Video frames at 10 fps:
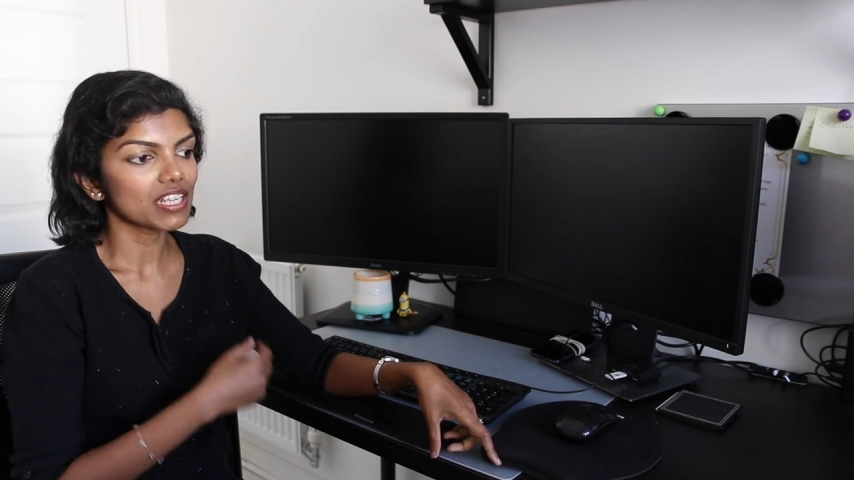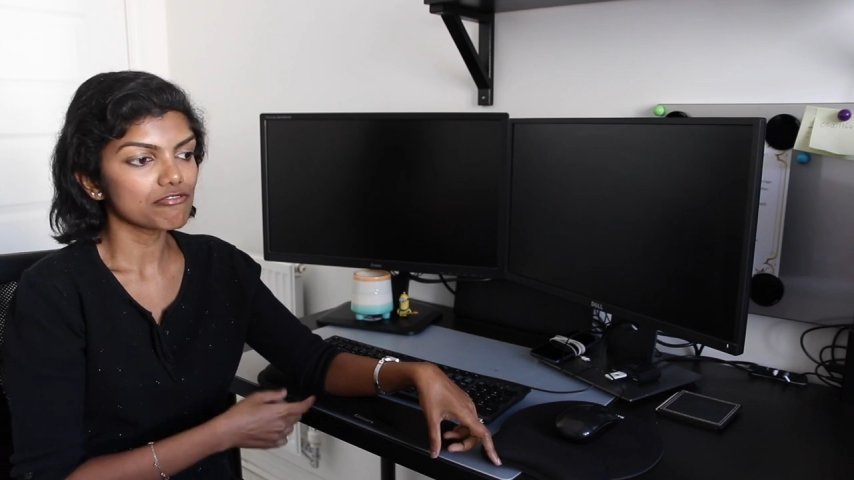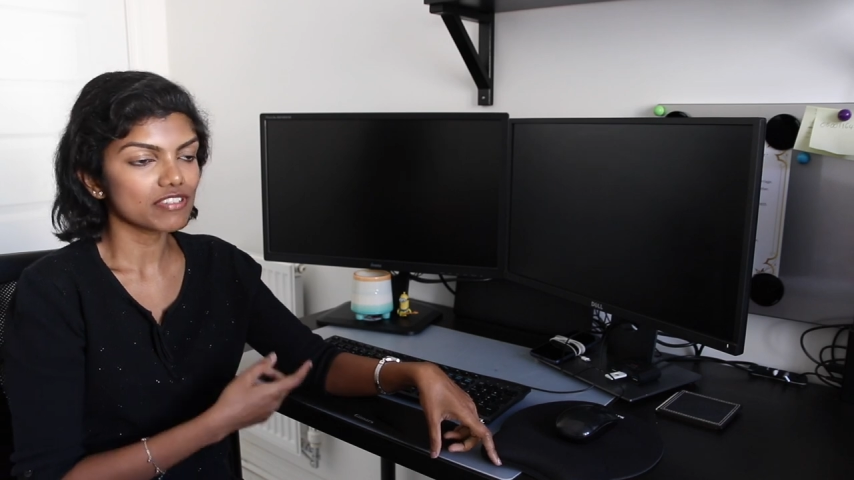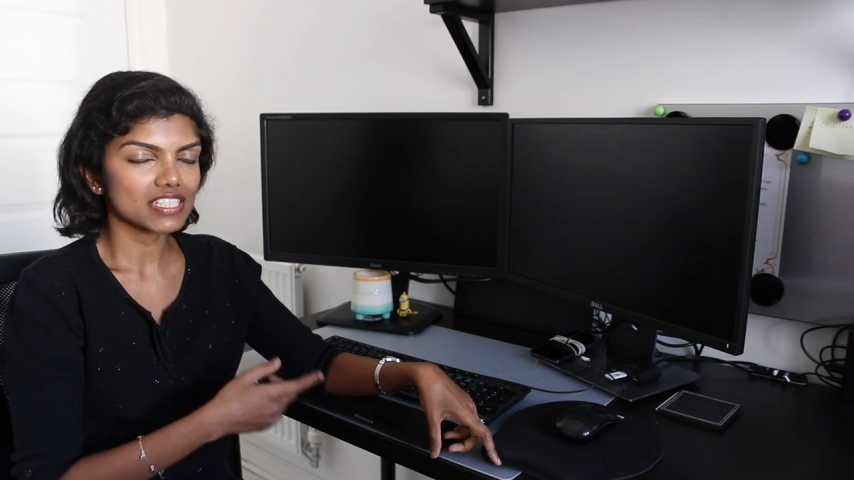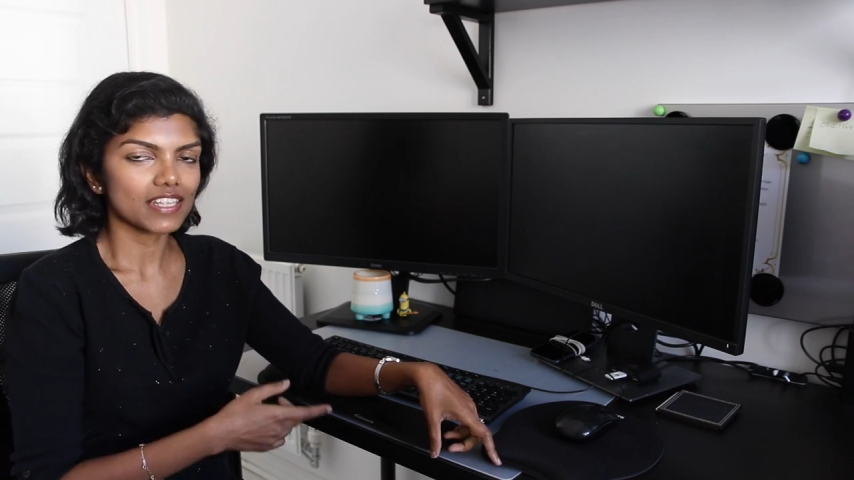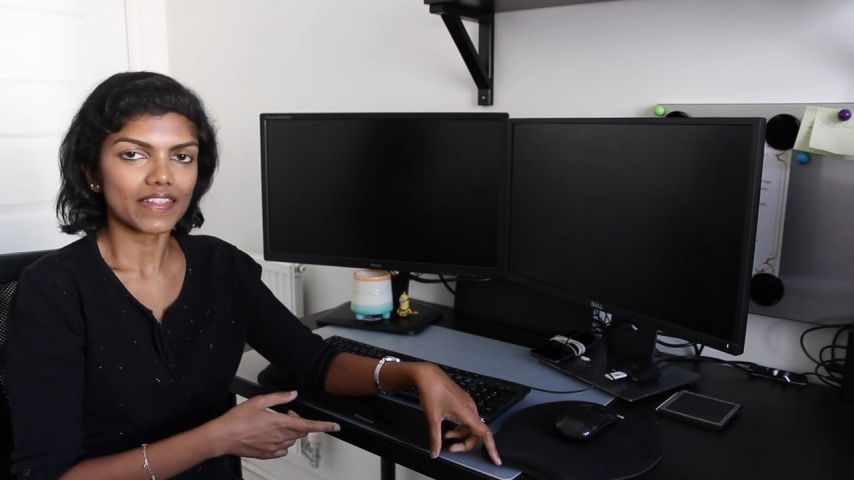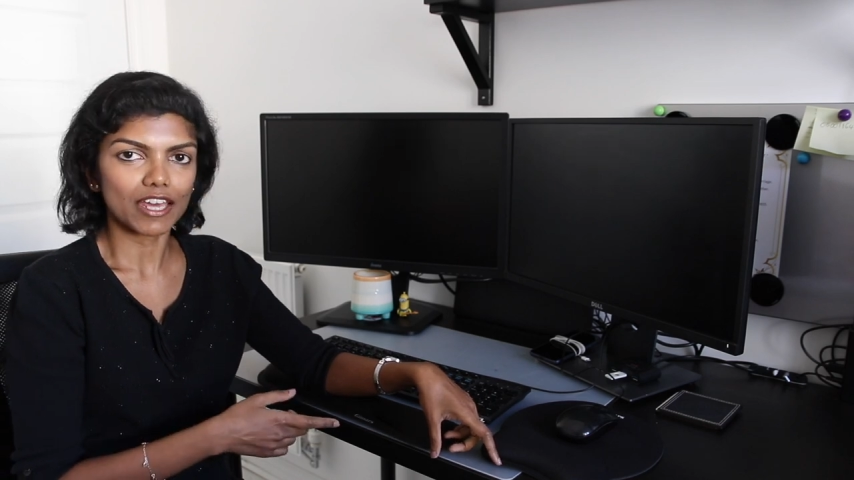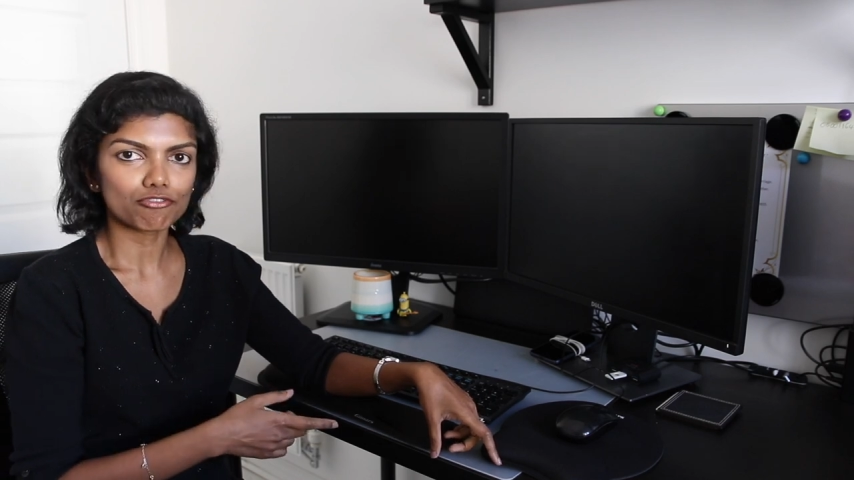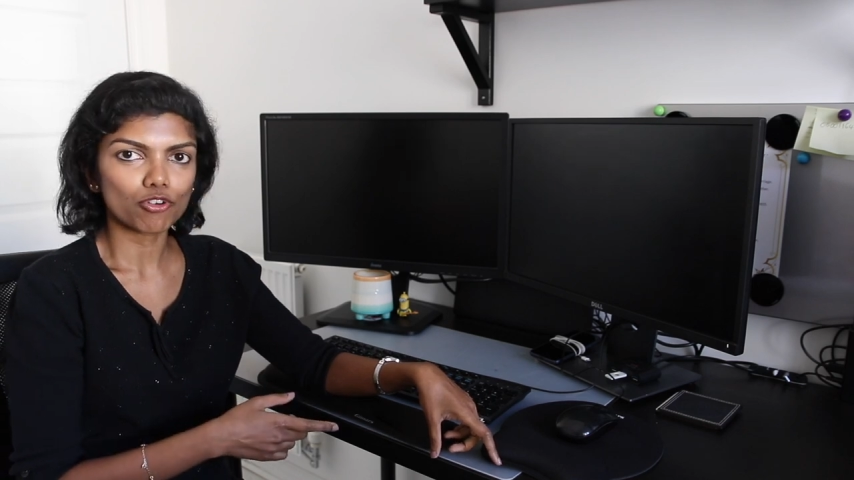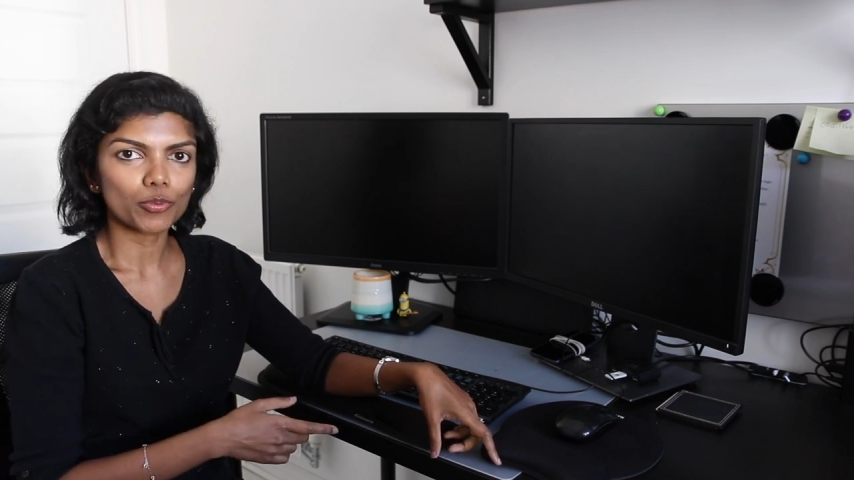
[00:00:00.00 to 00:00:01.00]
He fitted
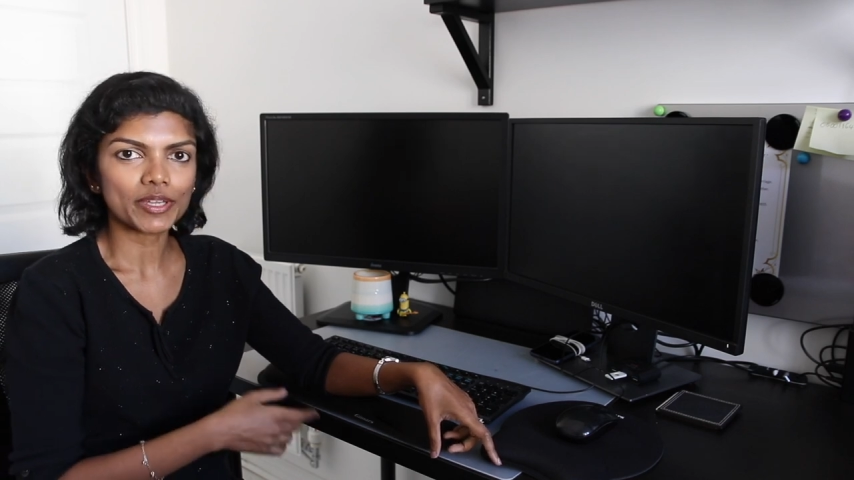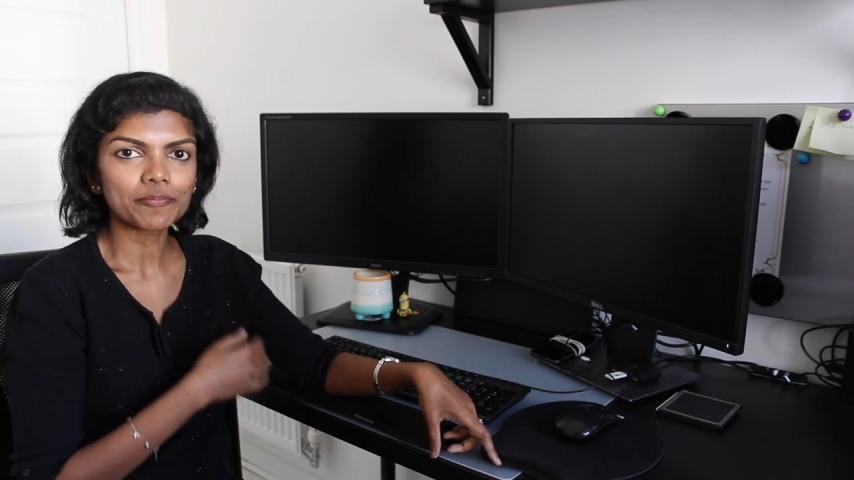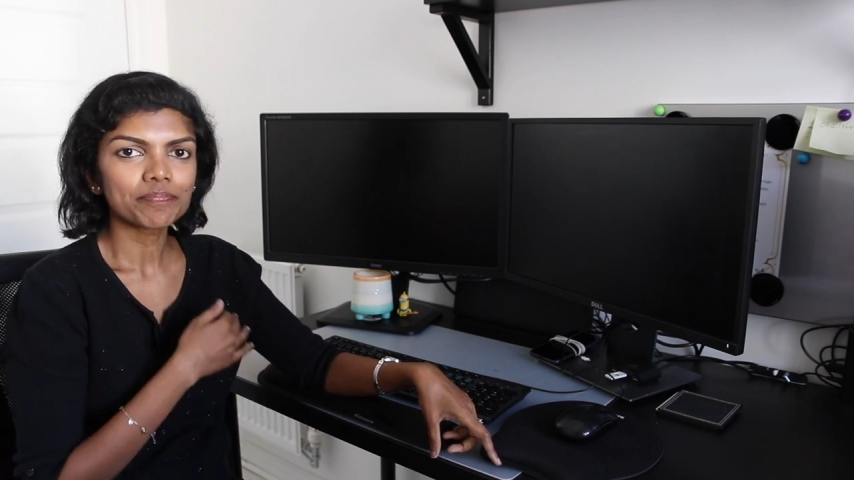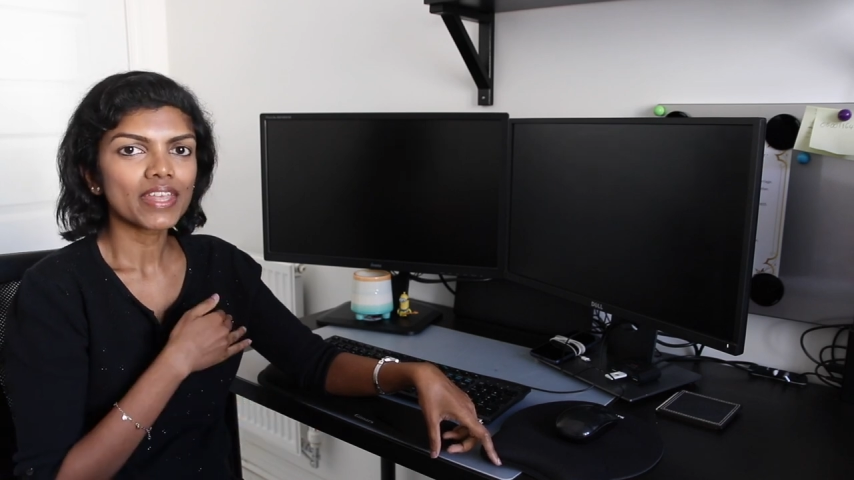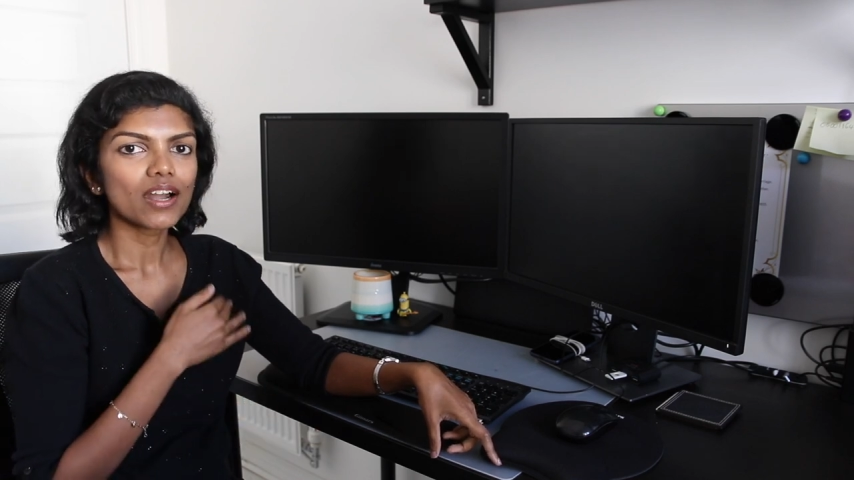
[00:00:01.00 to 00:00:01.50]
that for me.